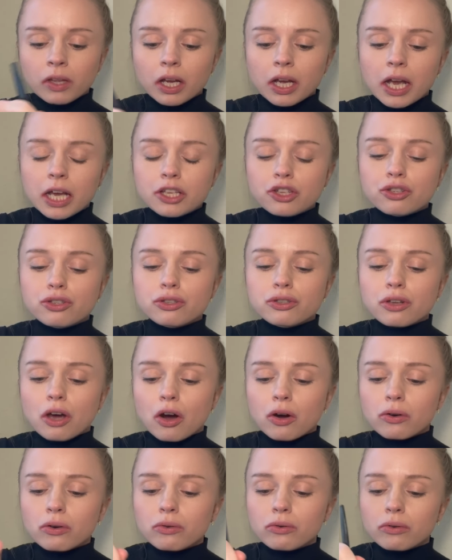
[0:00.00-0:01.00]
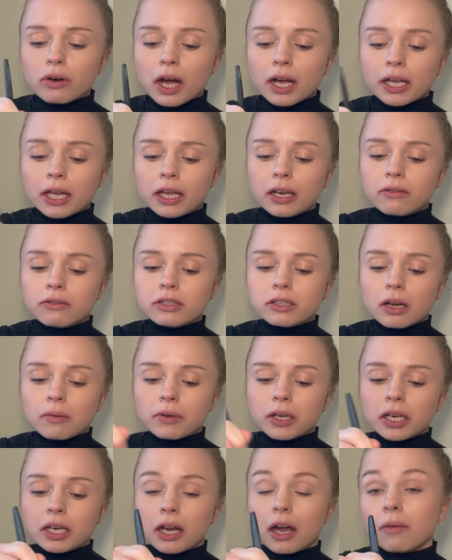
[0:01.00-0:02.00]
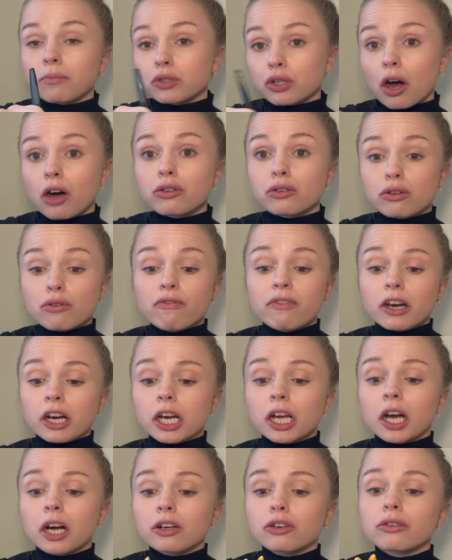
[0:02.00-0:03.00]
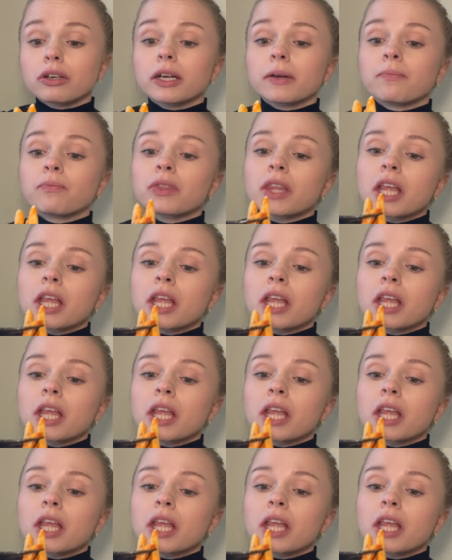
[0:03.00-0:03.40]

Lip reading: It's so, I can't even stop eating it. I'm also very hungry.